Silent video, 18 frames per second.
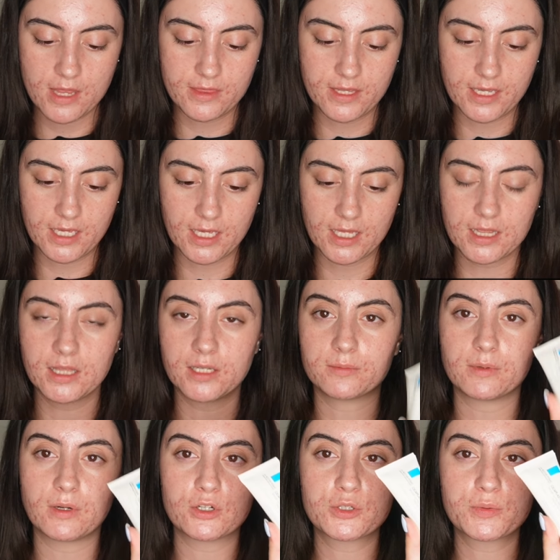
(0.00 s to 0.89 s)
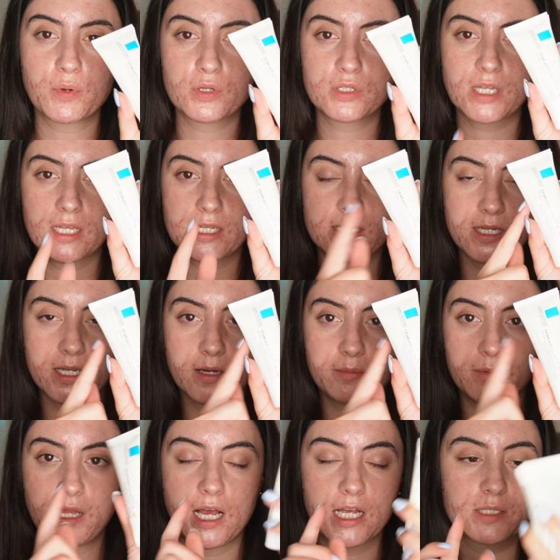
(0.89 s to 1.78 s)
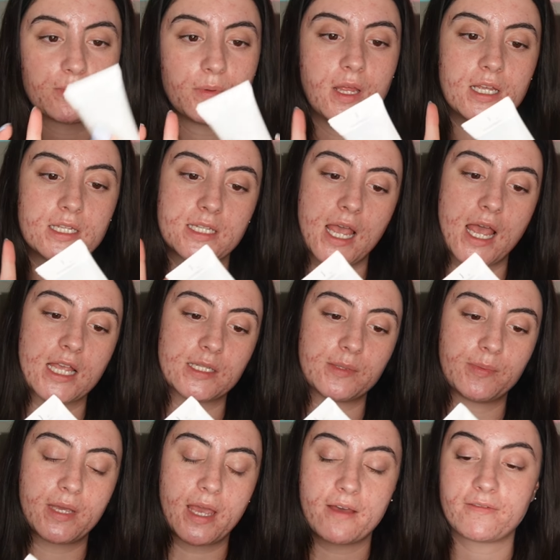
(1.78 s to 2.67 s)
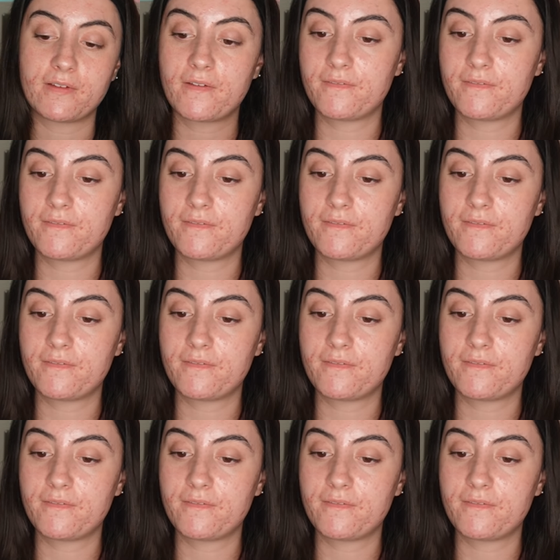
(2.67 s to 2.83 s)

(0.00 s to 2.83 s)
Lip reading: the La Roche-Posay Cicaplast Plus SPF